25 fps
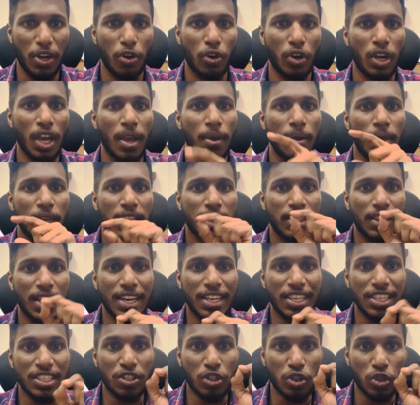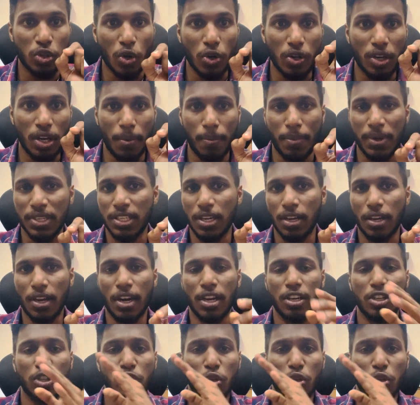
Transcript: Okay, that is 20%, correct?